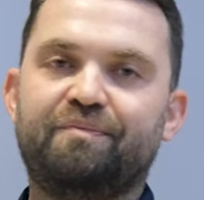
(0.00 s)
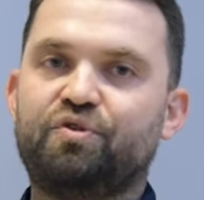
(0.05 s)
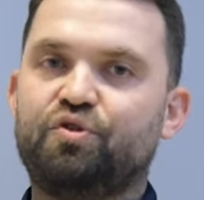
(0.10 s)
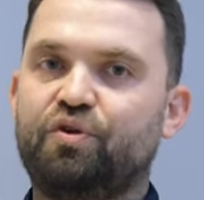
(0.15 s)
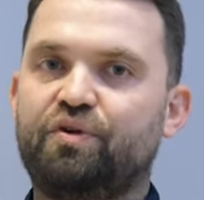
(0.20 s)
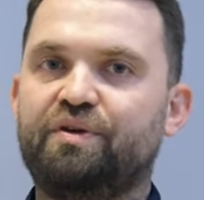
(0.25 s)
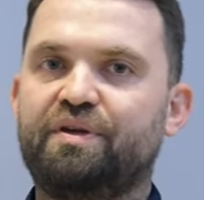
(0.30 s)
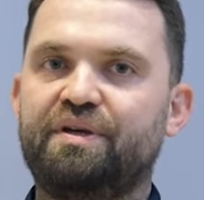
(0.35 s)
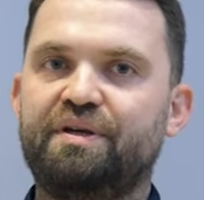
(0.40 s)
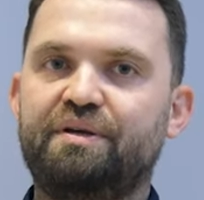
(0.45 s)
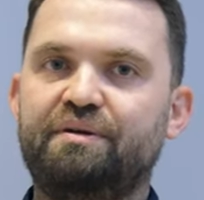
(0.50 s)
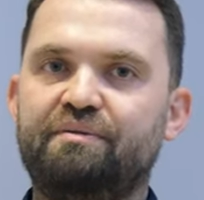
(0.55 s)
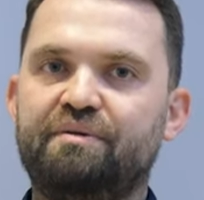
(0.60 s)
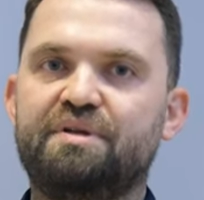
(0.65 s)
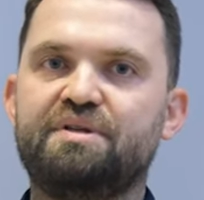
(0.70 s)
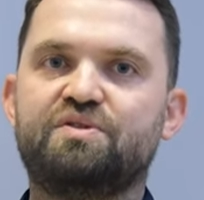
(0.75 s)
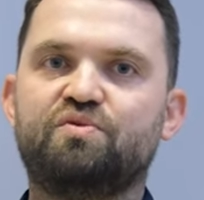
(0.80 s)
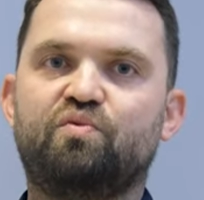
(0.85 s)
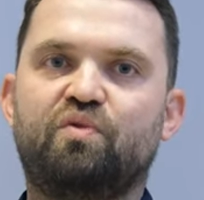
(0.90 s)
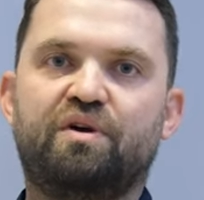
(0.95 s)
Turkey
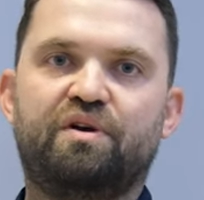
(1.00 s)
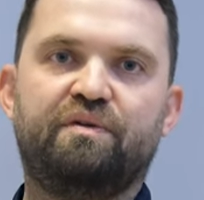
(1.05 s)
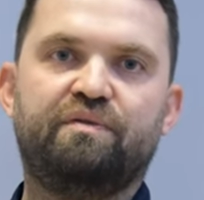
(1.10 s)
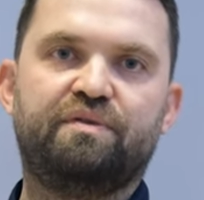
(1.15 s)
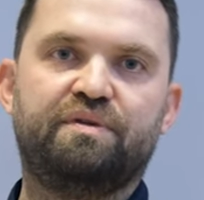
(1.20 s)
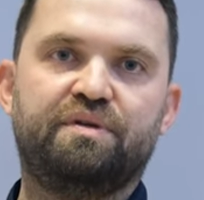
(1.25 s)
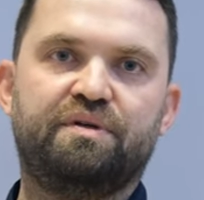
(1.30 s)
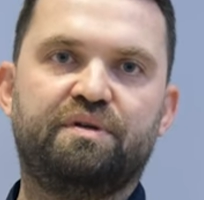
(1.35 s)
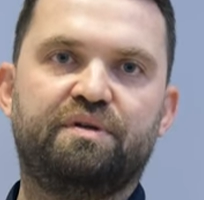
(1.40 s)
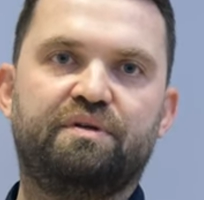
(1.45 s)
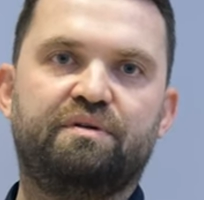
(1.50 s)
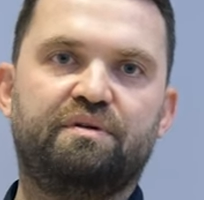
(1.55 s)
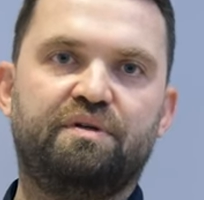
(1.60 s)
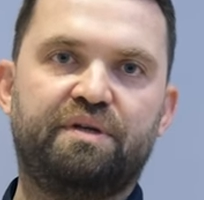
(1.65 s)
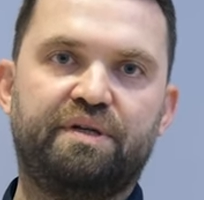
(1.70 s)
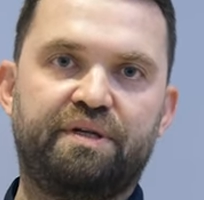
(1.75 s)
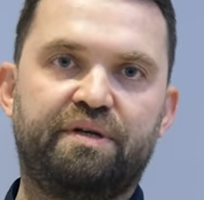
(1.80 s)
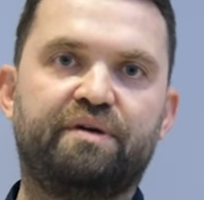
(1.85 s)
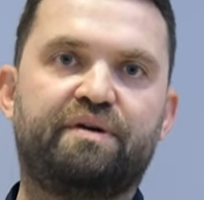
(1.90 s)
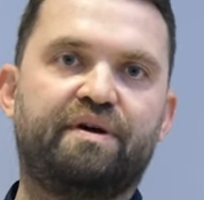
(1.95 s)
is one of the
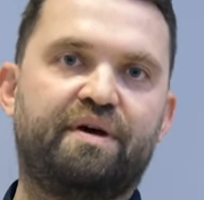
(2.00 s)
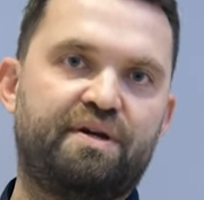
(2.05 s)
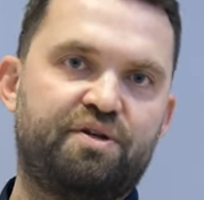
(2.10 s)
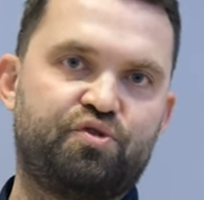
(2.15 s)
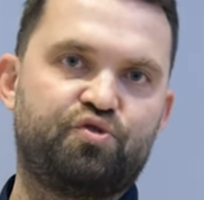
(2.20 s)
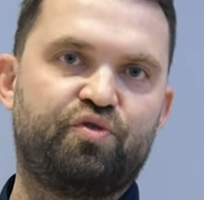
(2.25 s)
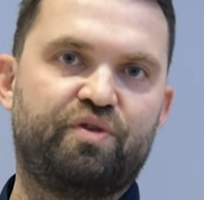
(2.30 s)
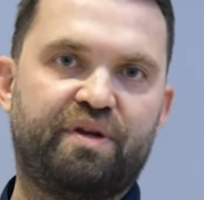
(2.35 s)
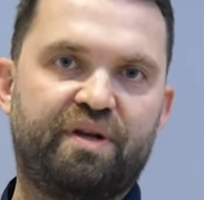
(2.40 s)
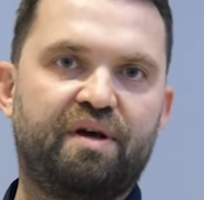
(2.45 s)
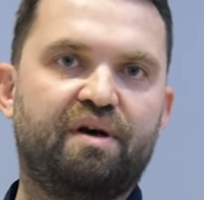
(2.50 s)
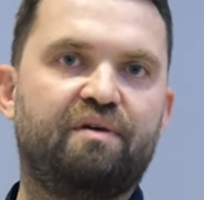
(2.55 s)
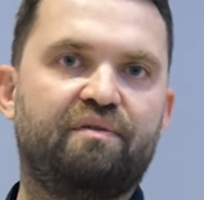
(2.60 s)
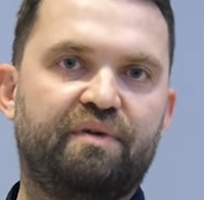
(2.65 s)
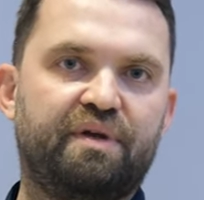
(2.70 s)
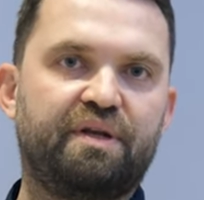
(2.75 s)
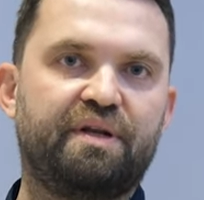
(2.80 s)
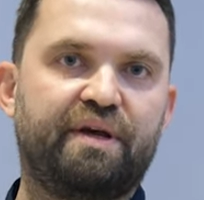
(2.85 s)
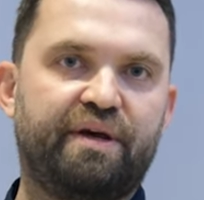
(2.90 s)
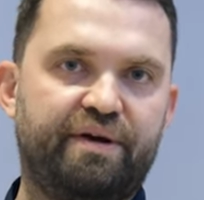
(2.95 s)
leader country now
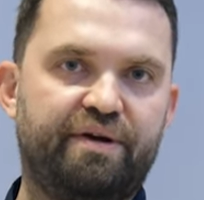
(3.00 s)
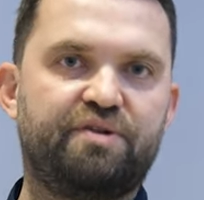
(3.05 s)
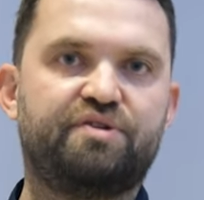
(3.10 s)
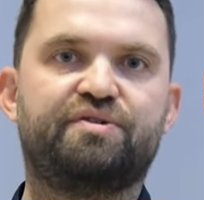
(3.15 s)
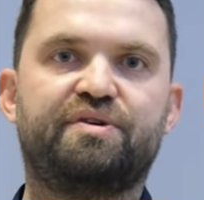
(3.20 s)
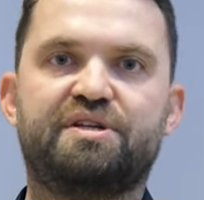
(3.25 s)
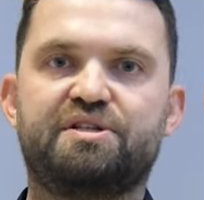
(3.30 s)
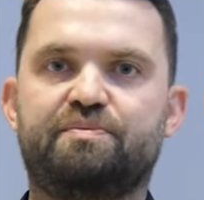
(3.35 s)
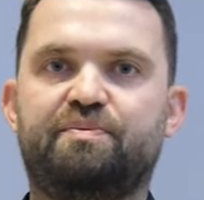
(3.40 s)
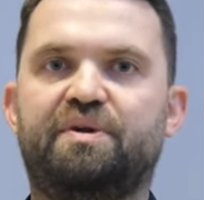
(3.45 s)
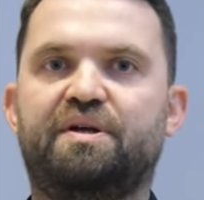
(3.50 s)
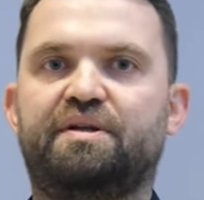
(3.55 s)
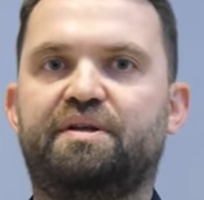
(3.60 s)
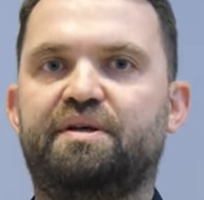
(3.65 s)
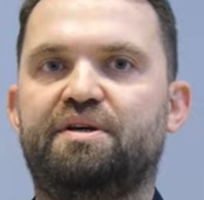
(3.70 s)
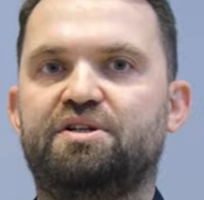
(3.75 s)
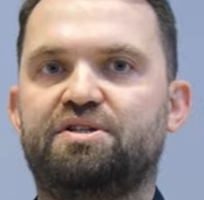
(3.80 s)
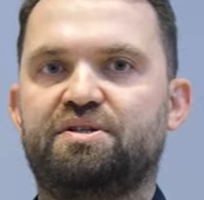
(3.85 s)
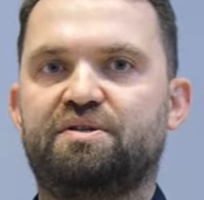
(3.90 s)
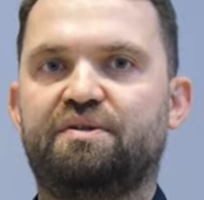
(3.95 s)
in the hair
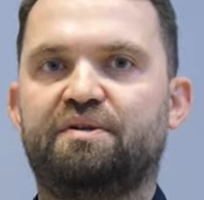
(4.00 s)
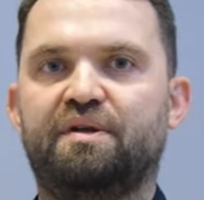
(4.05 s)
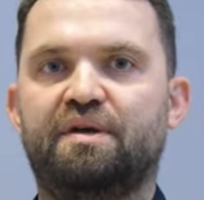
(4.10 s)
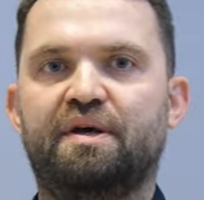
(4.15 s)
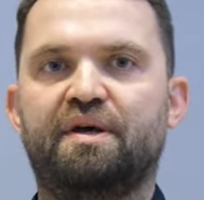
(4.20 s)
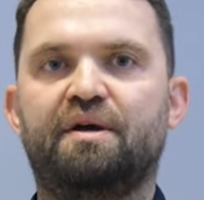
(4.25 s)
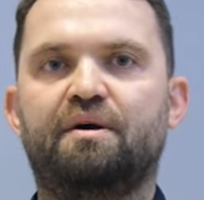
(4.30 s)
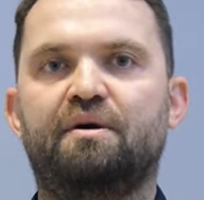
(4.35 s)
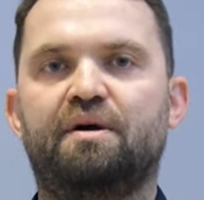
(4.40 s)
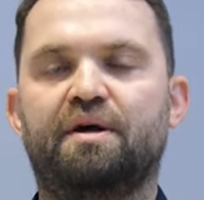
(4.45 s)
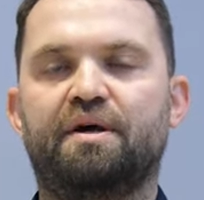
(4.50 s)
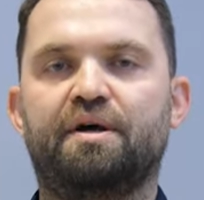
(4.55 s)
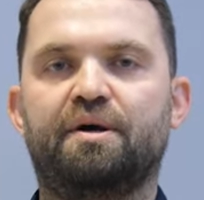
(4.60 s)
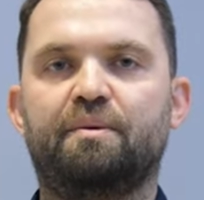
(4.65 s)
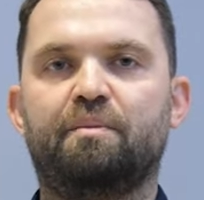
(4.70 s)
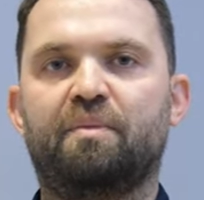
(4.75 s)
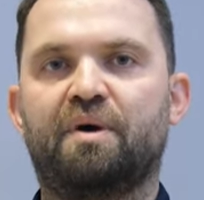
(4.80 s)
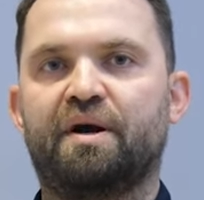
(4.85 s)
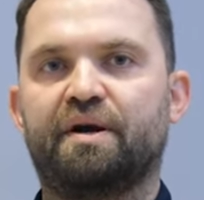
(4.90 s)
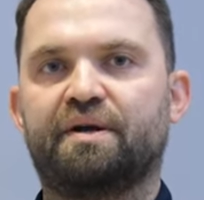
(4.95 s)
transplantation
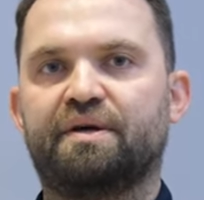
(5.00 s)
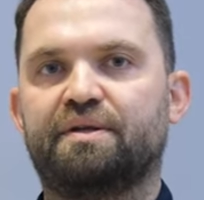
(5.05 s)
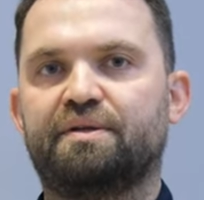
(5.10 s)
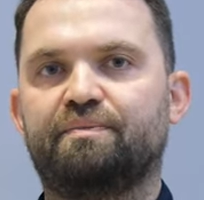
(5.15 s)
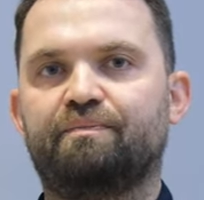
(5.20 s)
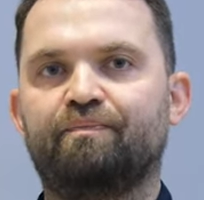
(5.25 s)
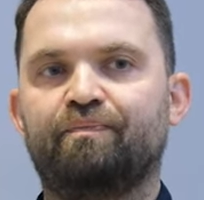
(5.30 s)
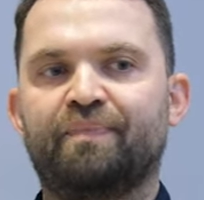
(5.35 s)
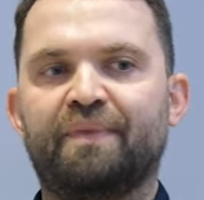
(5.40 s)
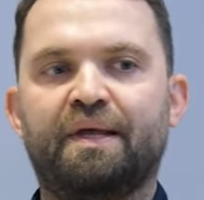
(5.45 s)
market.